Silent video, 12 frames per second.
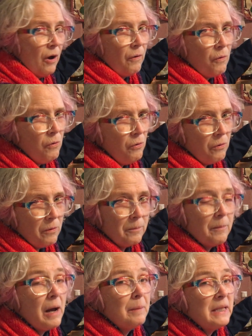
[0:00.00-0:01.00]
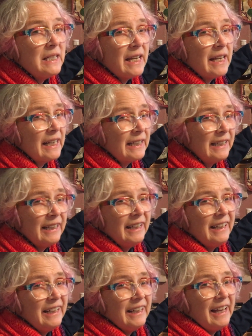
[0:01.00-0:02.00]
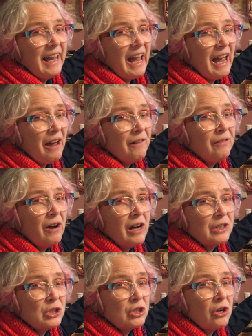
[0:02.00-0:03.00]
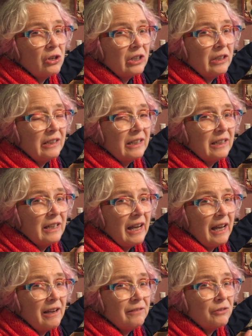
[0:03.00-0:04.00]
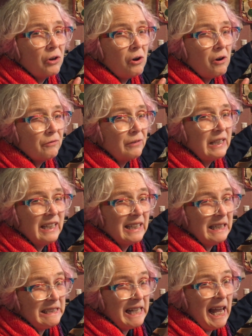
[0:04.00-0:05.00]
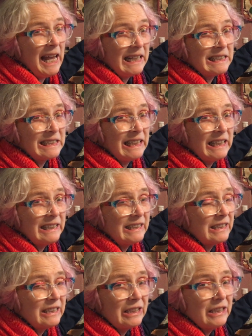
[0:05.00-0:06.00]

Ooh, Mom and Dad, half hot chocolate, half coffee is excellent.